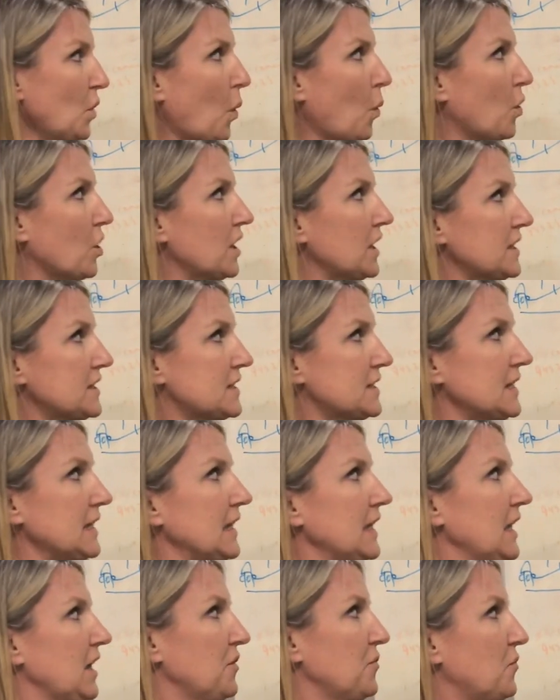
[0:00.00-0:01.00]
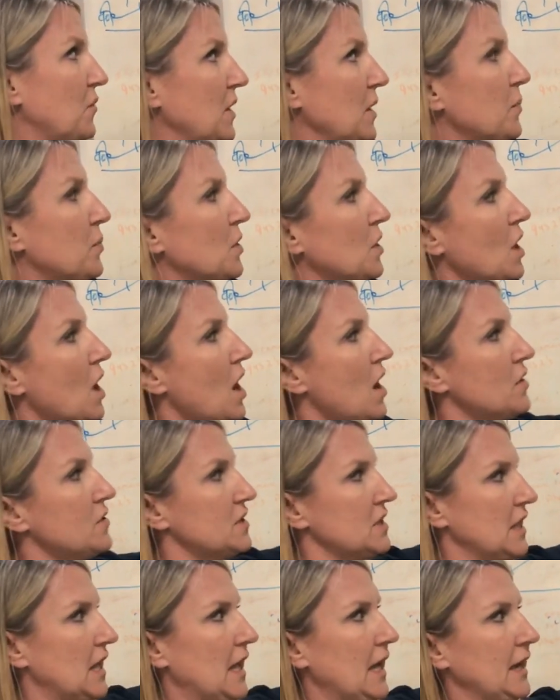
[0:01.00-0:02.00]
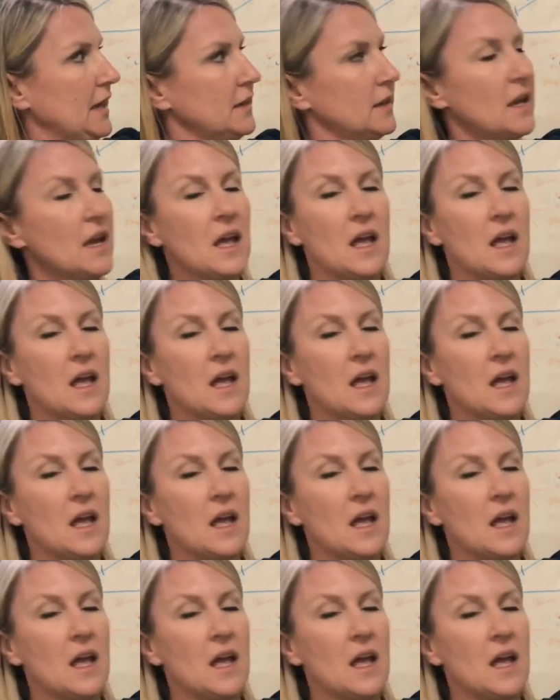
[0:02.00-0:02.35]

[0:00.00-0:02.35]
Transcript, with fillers: We're gonna see if we pull a hose line